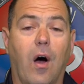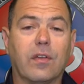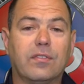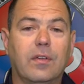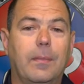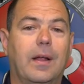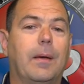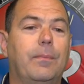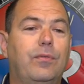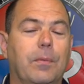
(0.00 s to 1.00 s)
awesome, and
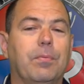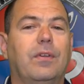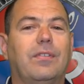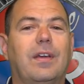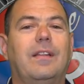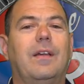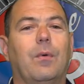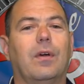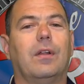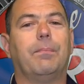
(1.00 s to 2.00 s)
I'm super excited that
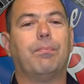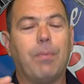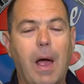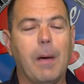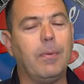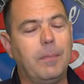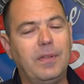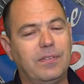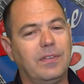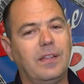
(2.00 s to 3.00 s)
we're going to probably
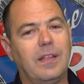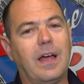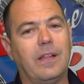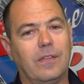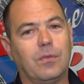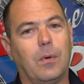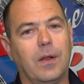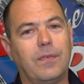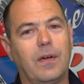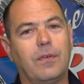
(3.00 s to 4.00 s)
be seeing that in the
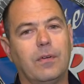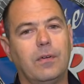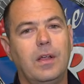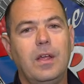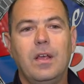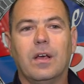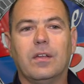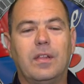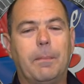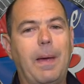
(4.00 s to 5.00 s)
2500,
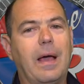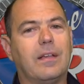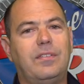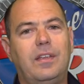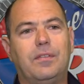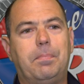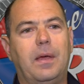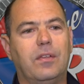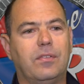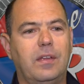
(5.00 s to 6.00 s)
because the back seat
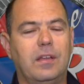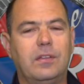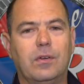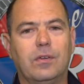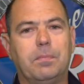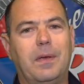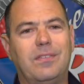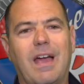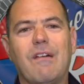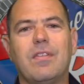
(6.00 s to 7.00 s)
space, the interior
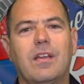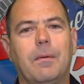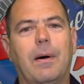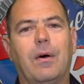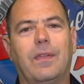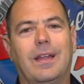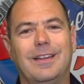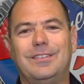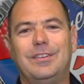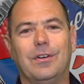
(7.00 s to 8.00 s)
space, everything about that
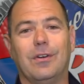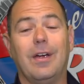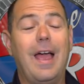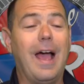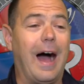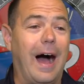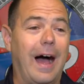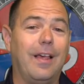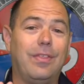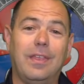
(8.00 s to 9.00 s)
interior
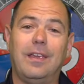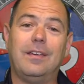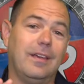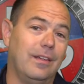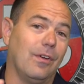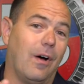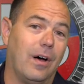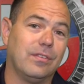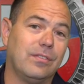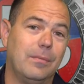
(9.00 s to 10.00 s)
I think is
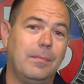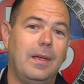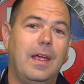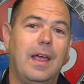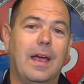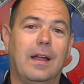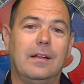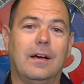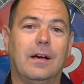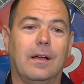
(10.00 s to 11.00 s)
awesome, and
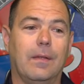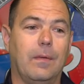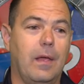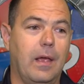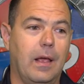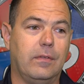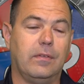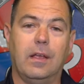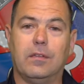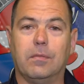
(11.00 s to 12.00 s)

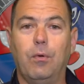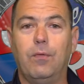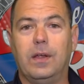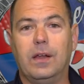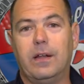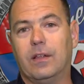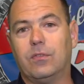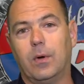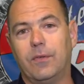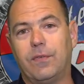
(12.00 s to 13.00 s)
it's moving into
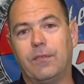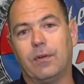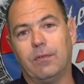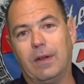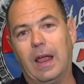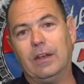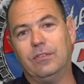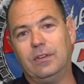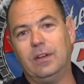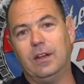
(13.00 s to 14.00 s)
2500
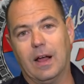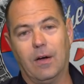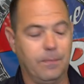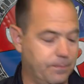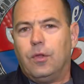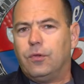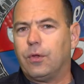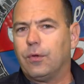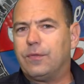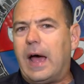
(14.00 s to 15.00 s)
HD now.
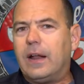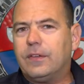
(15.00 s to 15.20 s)
So there's not a